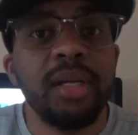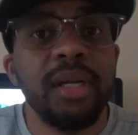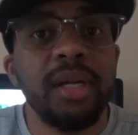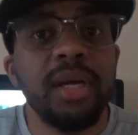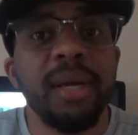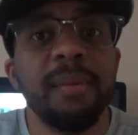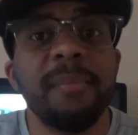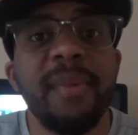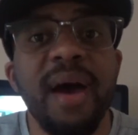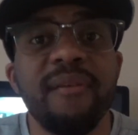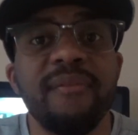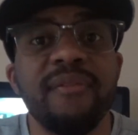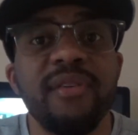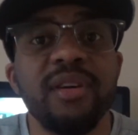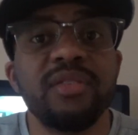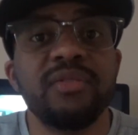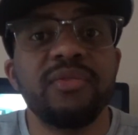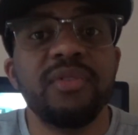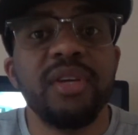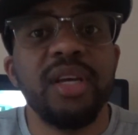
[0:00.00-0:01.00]
Look at my
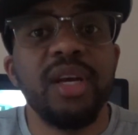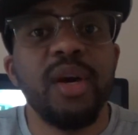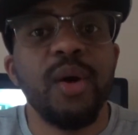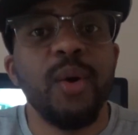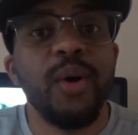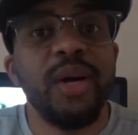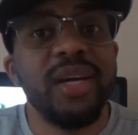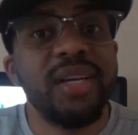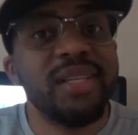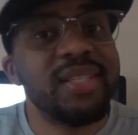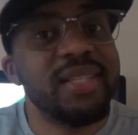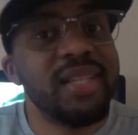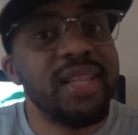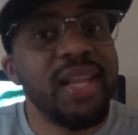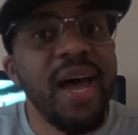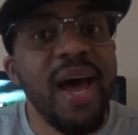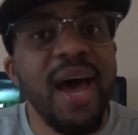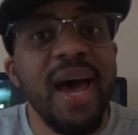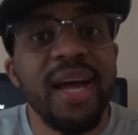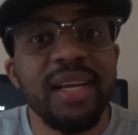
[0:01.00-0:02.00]
first video. It's
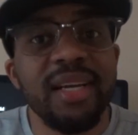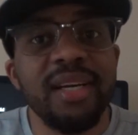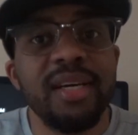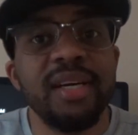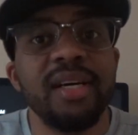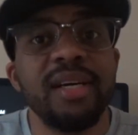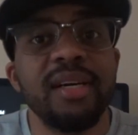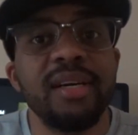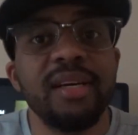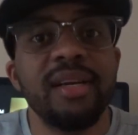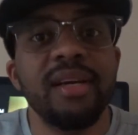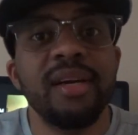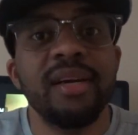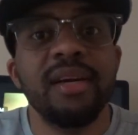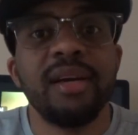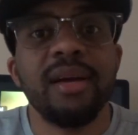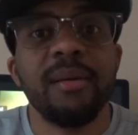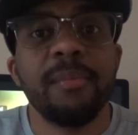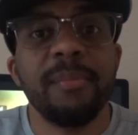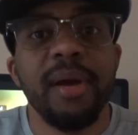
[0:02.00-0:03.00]
not good
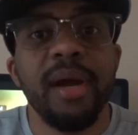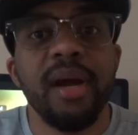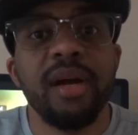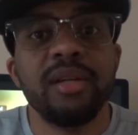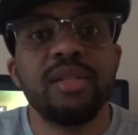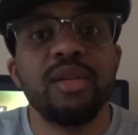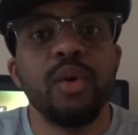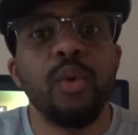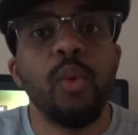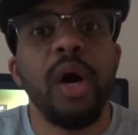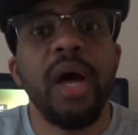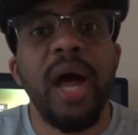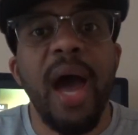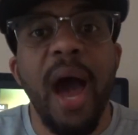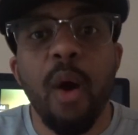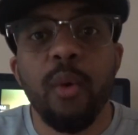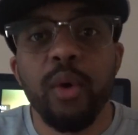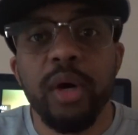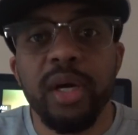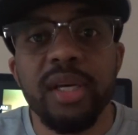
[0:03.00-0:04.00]
compared to what
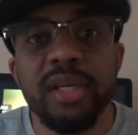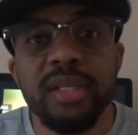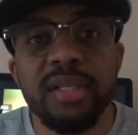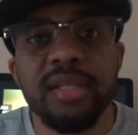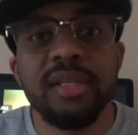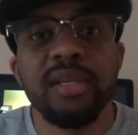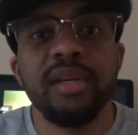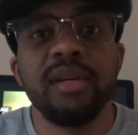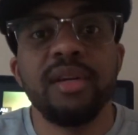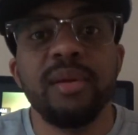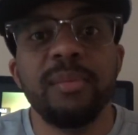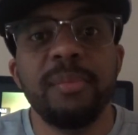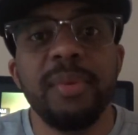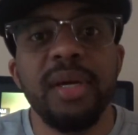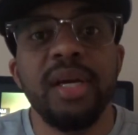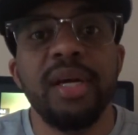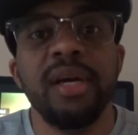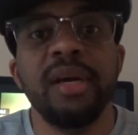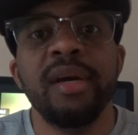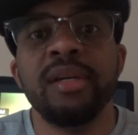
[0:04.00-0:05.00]
I would consider to
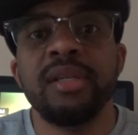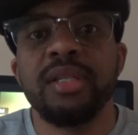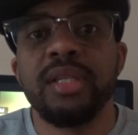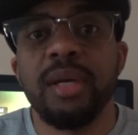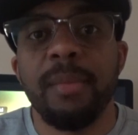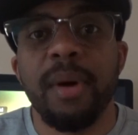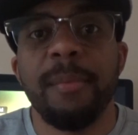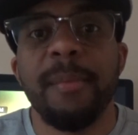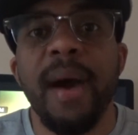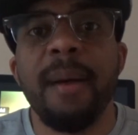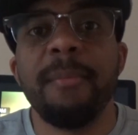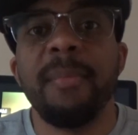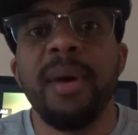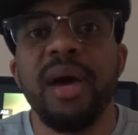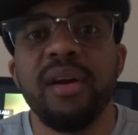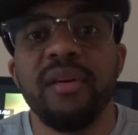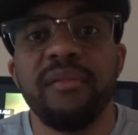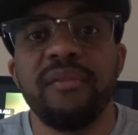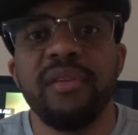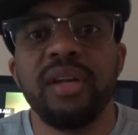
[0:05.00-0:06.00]
be some of my
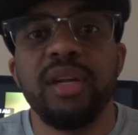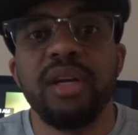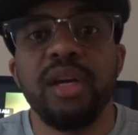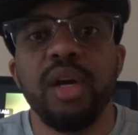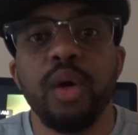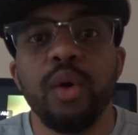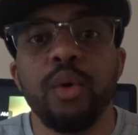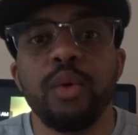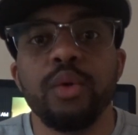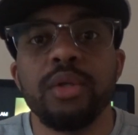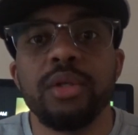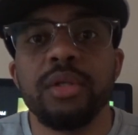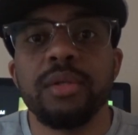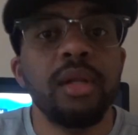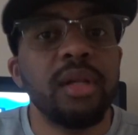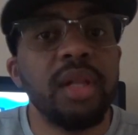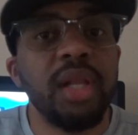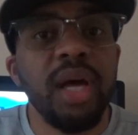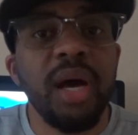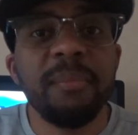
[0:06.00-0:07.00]
better videos.
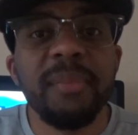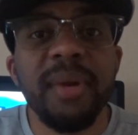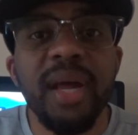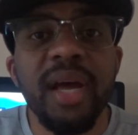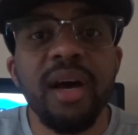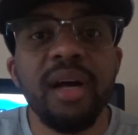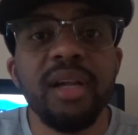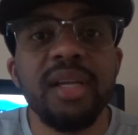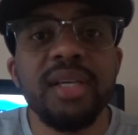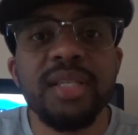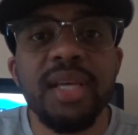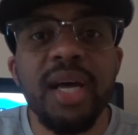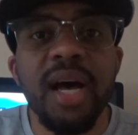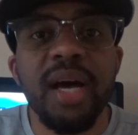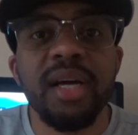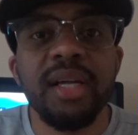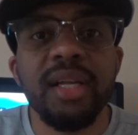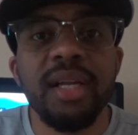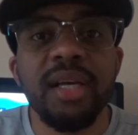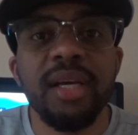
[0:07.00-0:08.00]
The thumbnail is
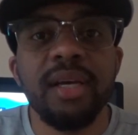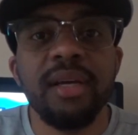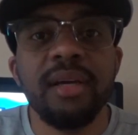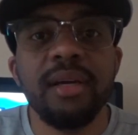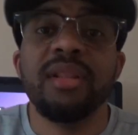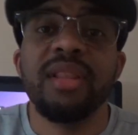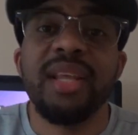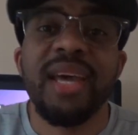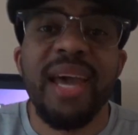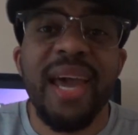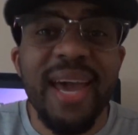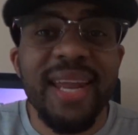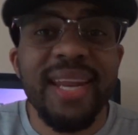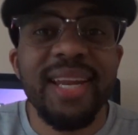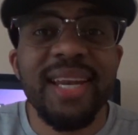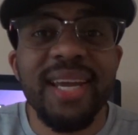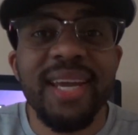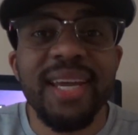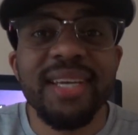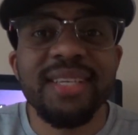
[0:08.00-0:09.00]
ugly. The
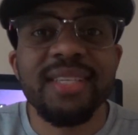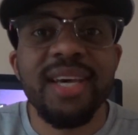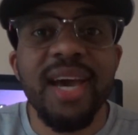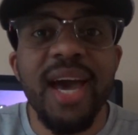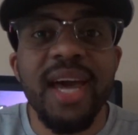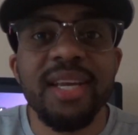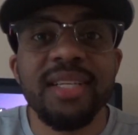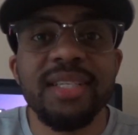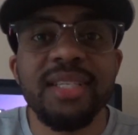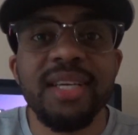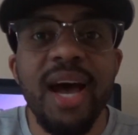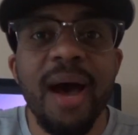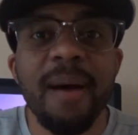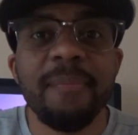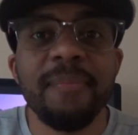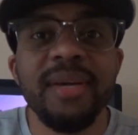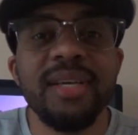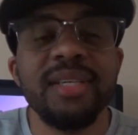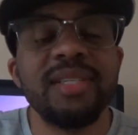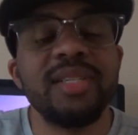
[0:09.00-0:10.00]
editing is kind of
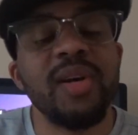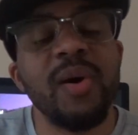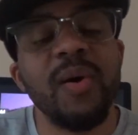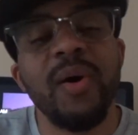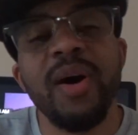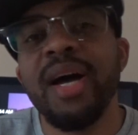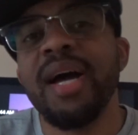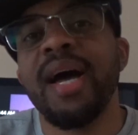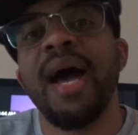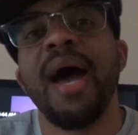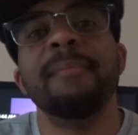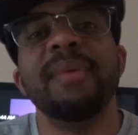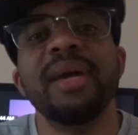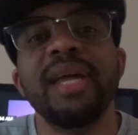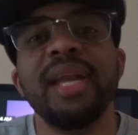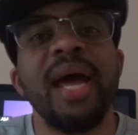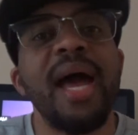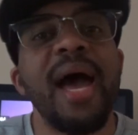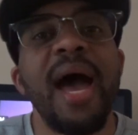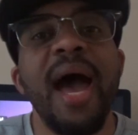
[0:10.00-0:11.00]
choppy. So, I
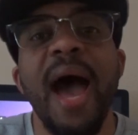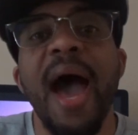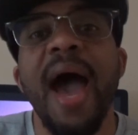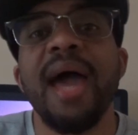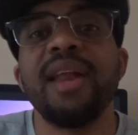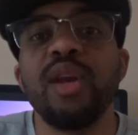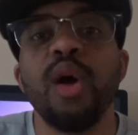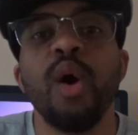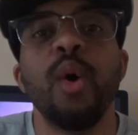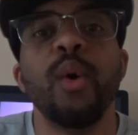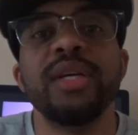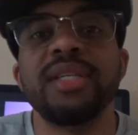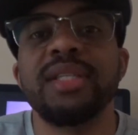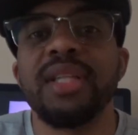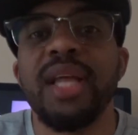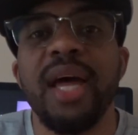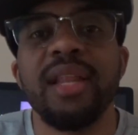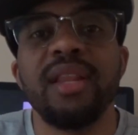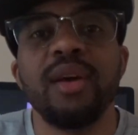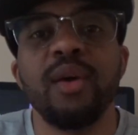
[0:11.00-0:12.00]
mean, I know it's
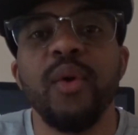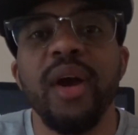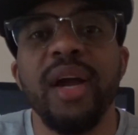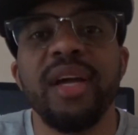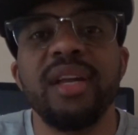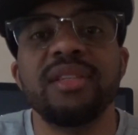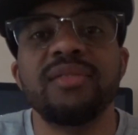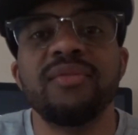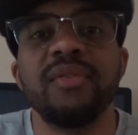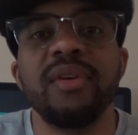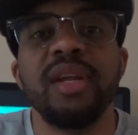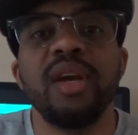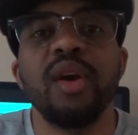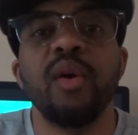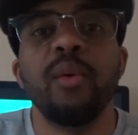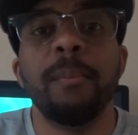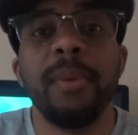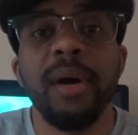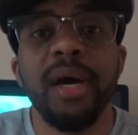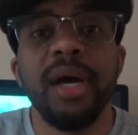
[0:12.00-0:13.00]
not the greatest
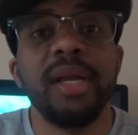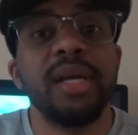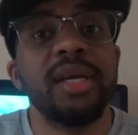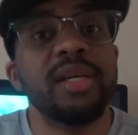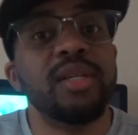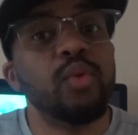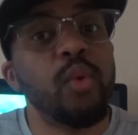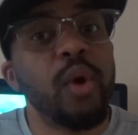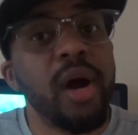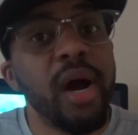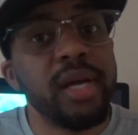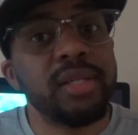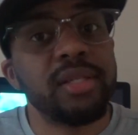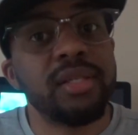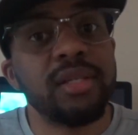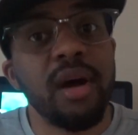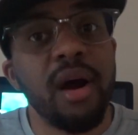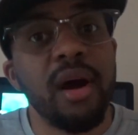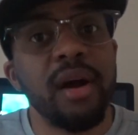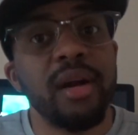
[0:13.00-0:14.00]
video, but it's where I
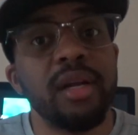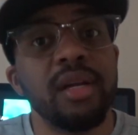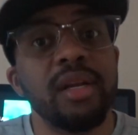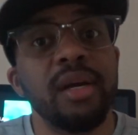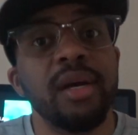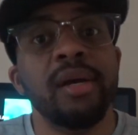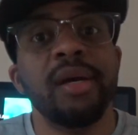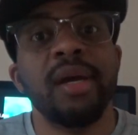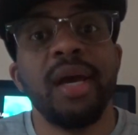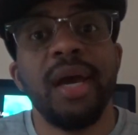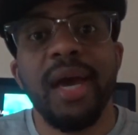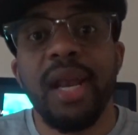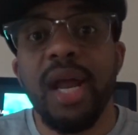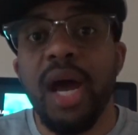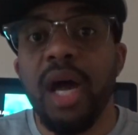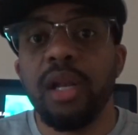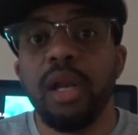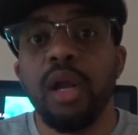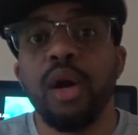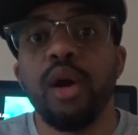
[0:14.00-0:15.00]
started and
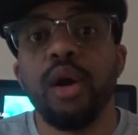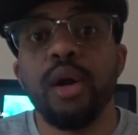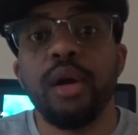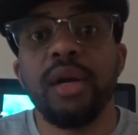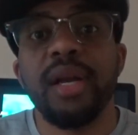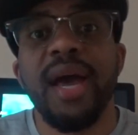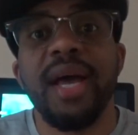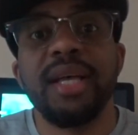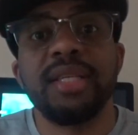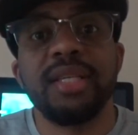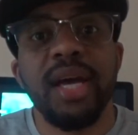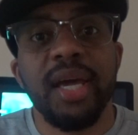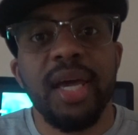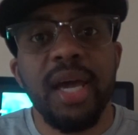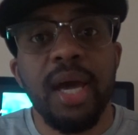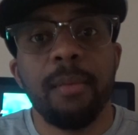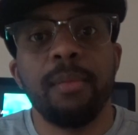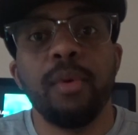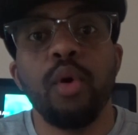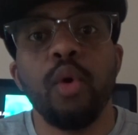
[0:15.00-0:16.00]
I learned as I
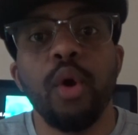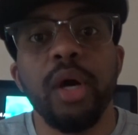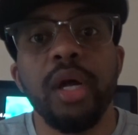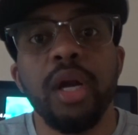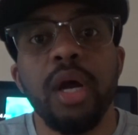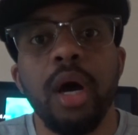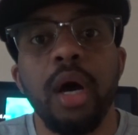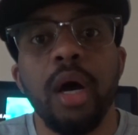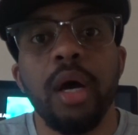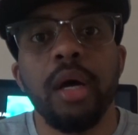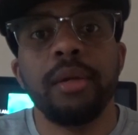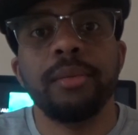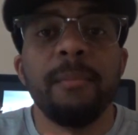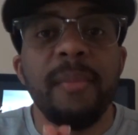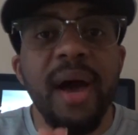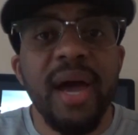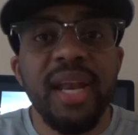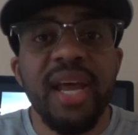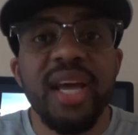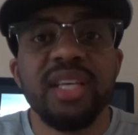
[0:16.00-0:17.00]
kept going on.
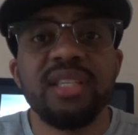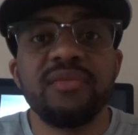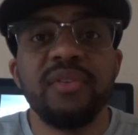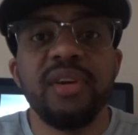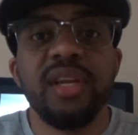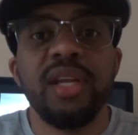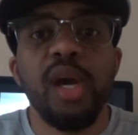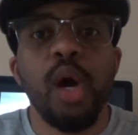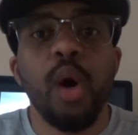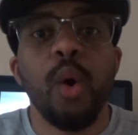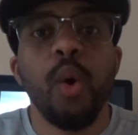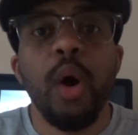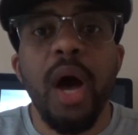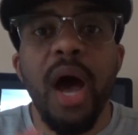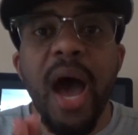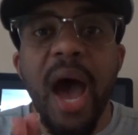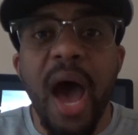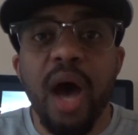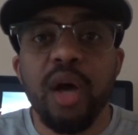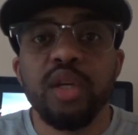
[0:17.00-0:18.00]
My next
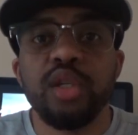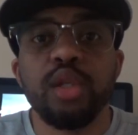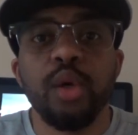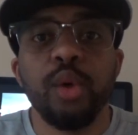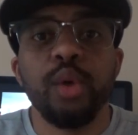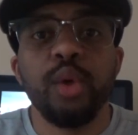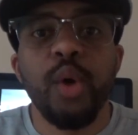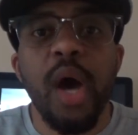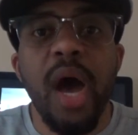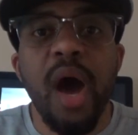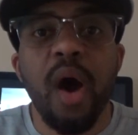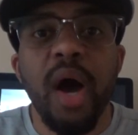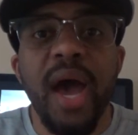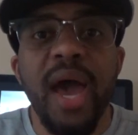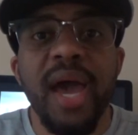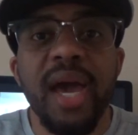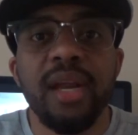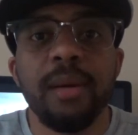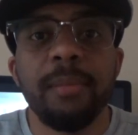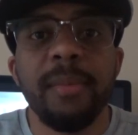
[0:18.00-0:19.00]
video, I'll show you how
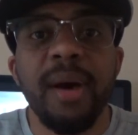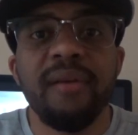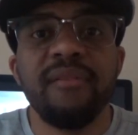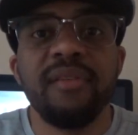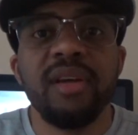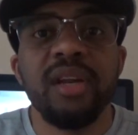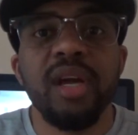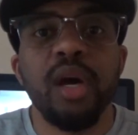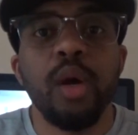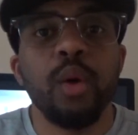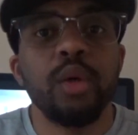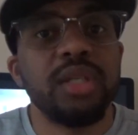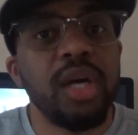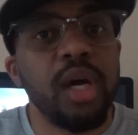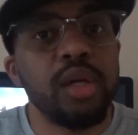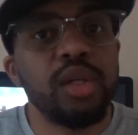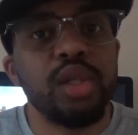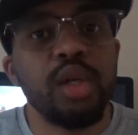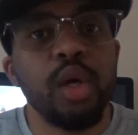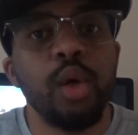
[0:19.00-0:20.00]
I edit my videos.
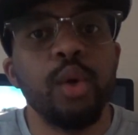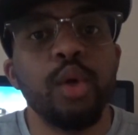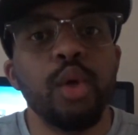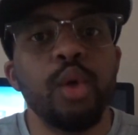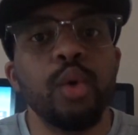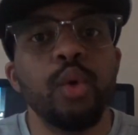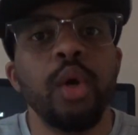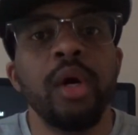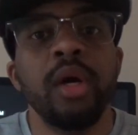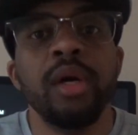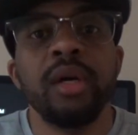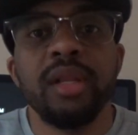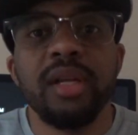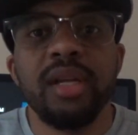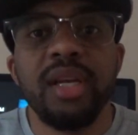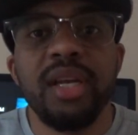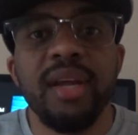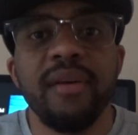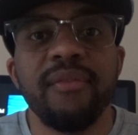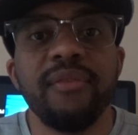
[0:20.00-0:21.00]
I'll show you the
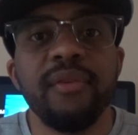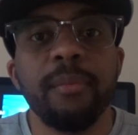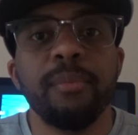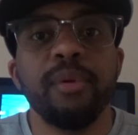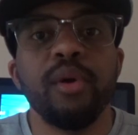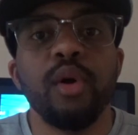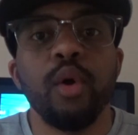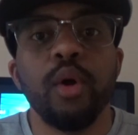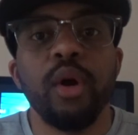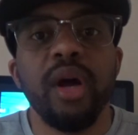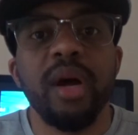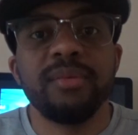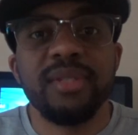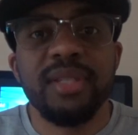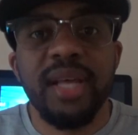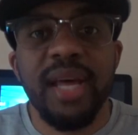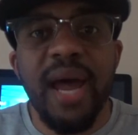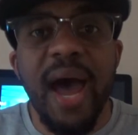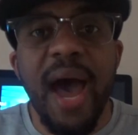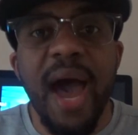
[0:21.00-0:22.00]
different programs
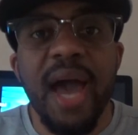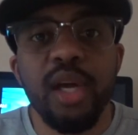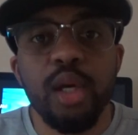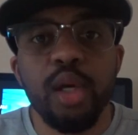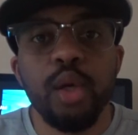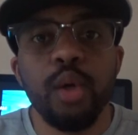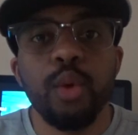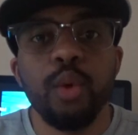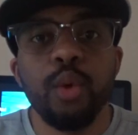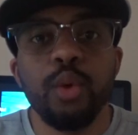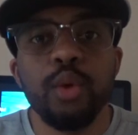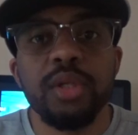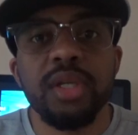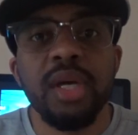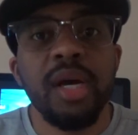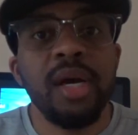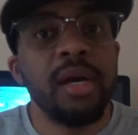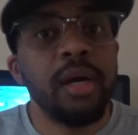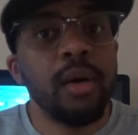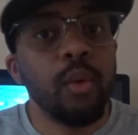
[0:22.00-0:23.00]
that I use.